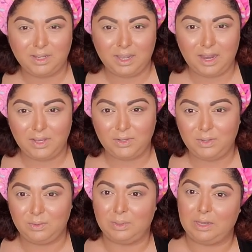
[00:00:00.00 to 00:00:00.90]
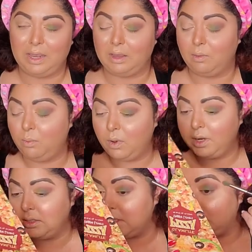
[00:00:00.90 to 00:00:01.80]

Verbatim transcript: I do, like what is it.